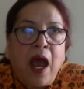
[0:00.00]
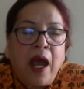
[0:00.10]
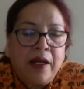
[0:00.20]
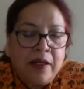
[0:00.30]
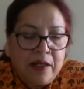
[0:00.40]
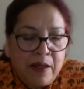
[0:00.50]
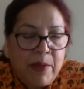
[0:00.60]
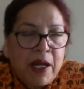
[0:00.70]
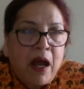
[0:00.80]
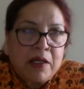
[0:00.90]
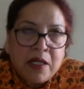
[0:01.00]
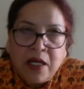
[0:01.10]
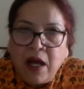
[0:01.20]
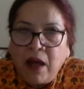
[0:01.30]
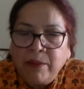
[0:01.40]
And the
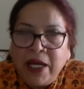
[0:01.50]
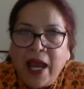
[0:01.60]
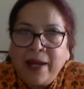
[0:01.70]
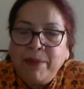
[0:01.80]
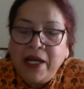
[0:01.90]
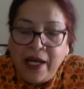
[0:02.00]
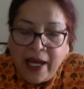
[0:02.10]
Maratha army had been